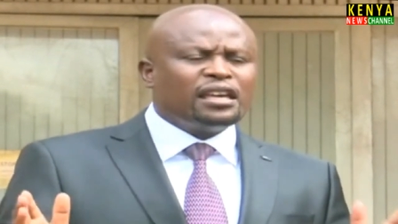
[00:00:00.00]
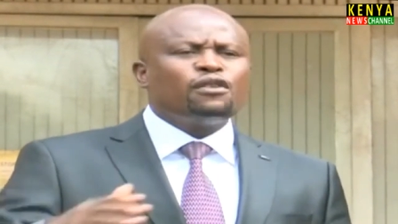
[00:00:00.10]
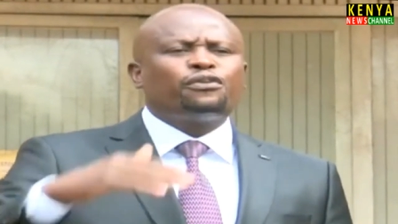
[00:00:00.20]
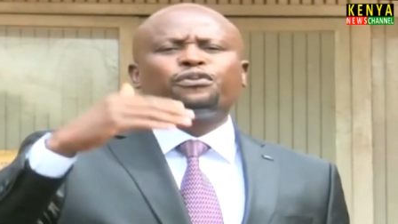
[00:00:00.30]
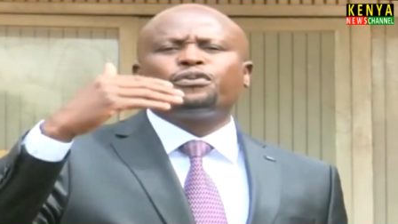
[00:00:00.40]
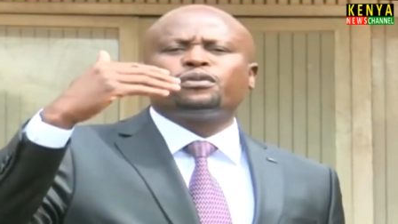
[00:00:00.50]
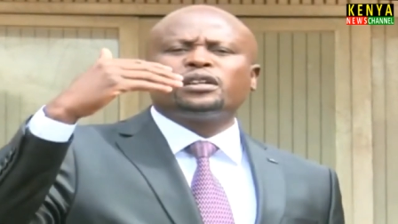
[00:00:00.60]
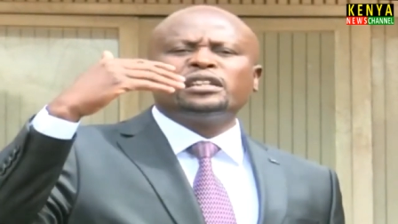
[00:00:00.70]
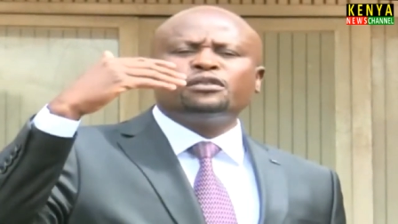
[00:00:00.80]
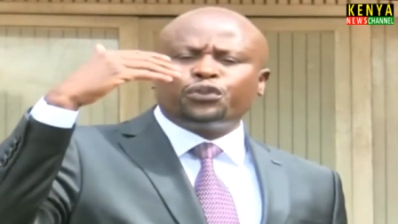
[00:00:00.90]
if
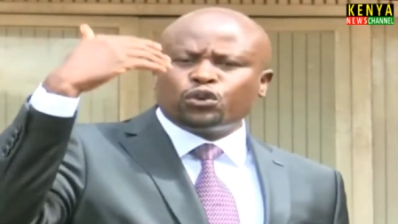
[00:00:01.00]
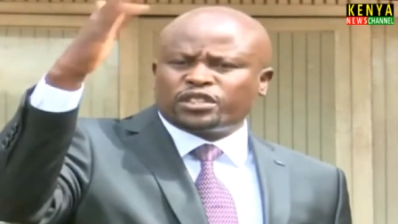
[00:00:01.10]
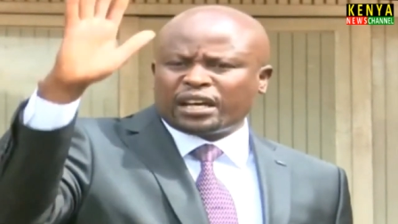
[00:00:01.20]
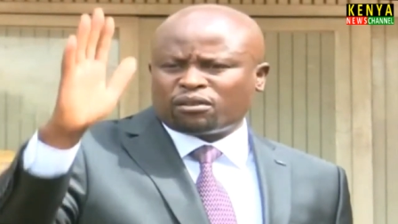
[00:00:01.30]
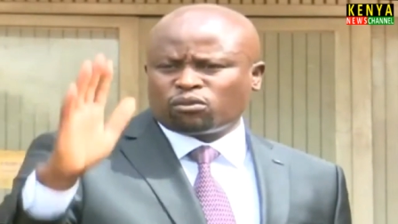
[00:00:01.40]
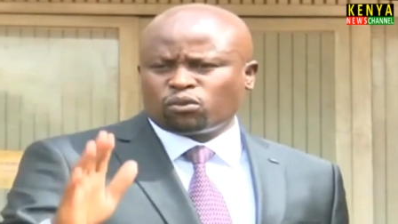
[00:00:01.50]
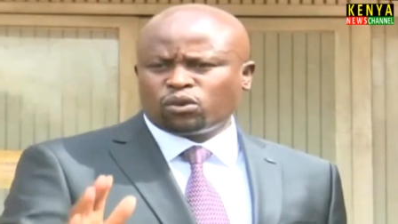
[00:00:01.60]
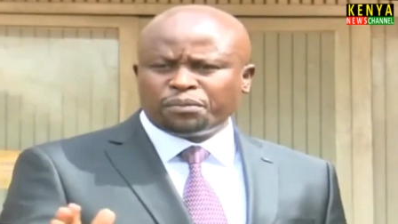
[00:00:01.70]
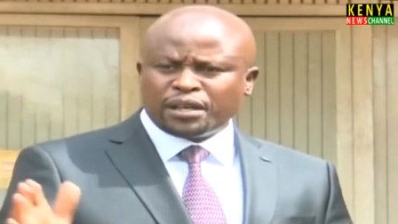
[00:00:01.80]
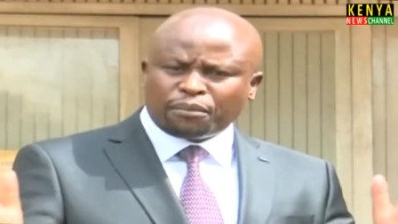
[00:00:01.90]
in future
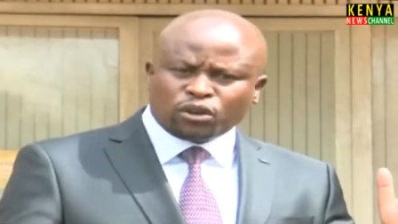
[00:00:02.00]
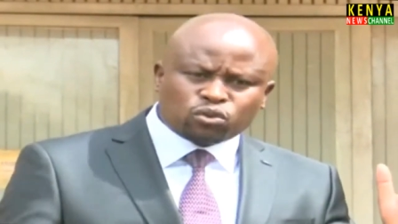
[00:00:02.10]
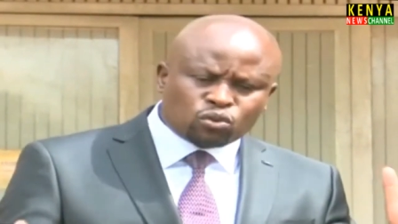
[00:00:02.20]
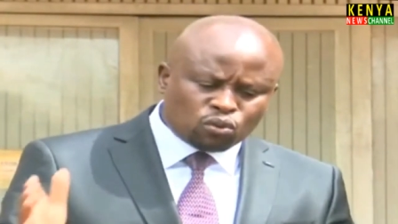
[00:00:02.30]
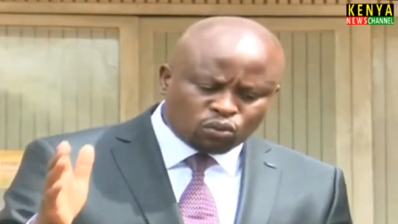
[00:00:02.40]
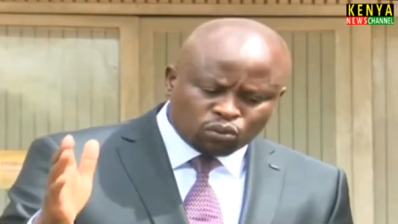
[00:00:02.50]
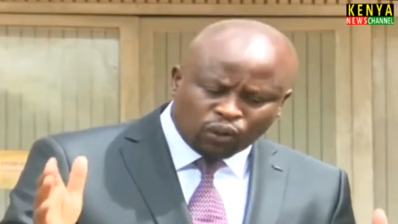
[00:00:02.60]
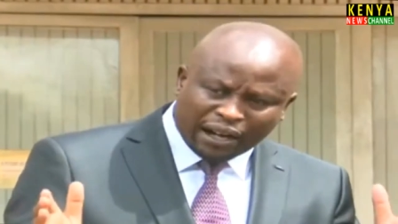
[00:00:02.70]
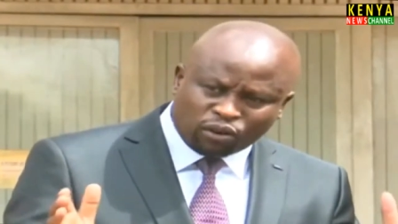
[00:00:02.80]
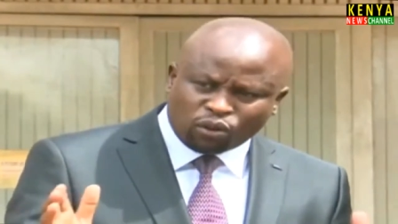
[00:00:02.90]
we will be able to
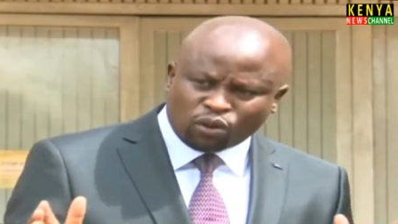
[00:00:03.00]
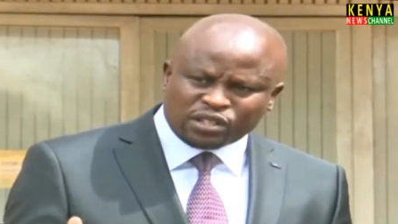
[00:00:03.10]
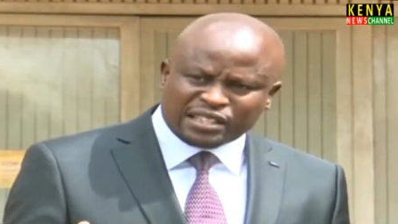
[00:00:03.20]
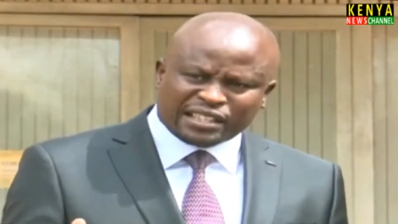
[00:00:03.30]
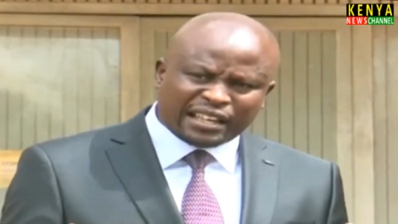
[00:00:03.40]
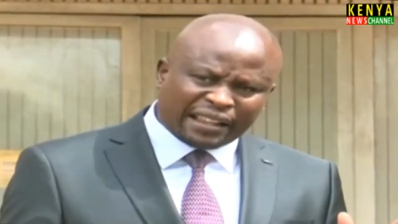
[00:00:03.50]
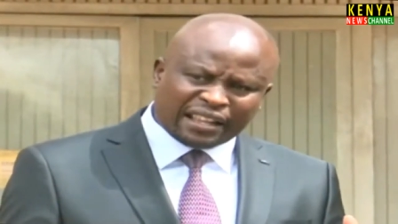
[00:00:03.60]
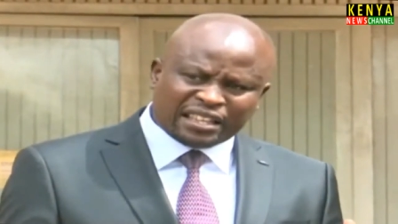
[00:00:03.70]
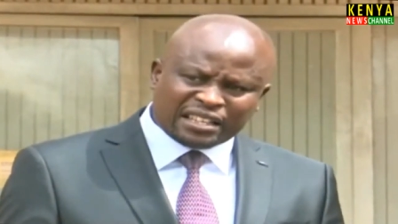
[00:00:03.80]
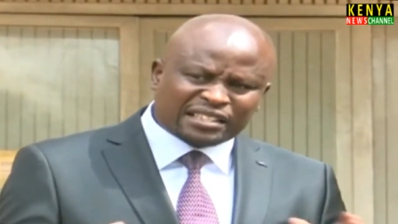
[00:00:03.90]
work on those
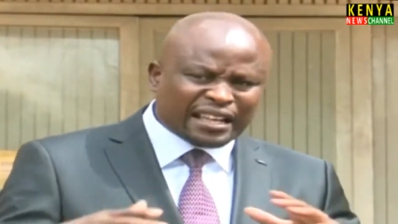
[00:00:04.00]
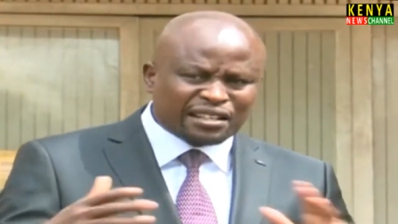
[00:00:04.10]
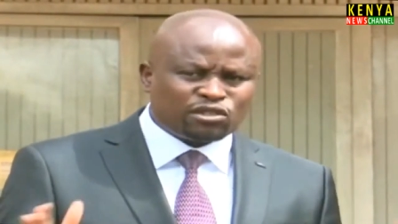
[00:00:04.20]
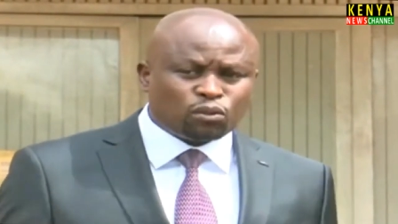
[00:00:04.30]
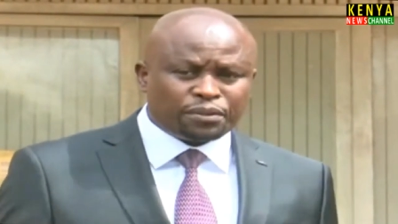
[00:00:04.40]
other things, then it